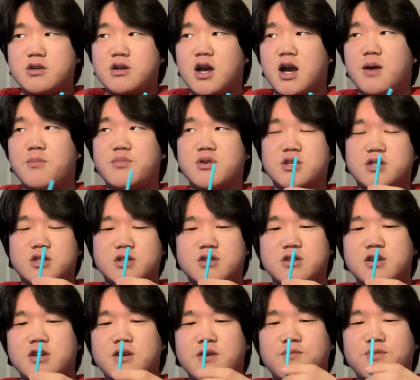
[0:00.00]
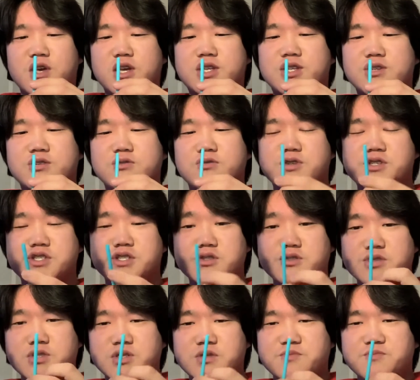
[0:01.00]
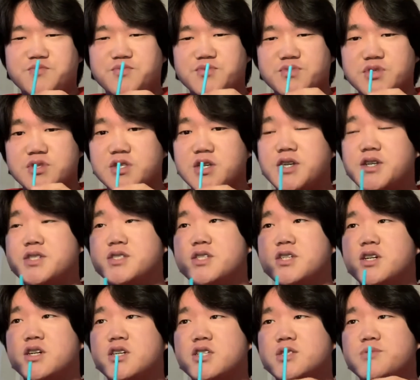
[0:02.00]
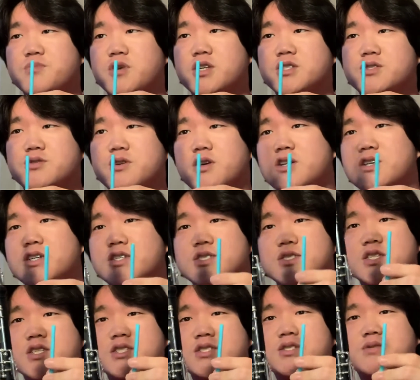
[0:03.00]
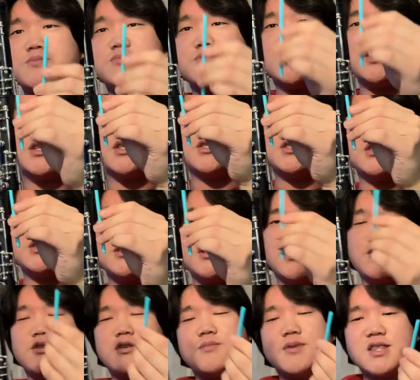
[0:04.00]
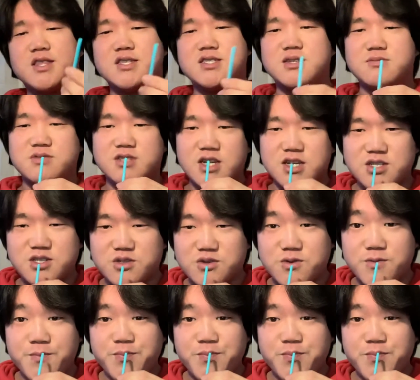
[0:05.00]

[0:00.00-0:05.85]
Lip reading: embouchure that you would use as a small straw as this, because, you know, they're about the same size too.